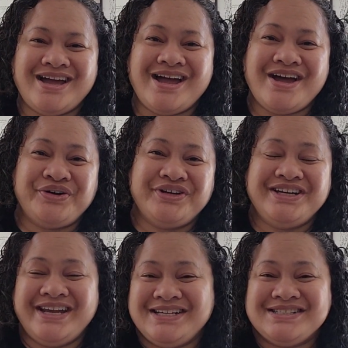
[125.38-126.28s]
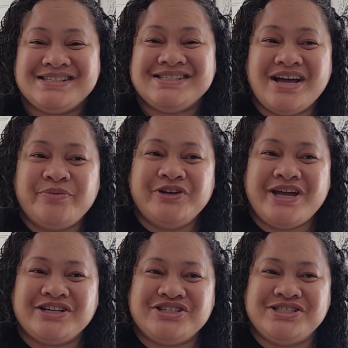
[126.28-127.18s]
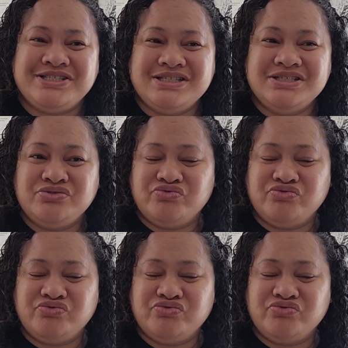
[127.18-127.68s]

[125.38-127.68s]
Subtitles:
Our next Samoan actress is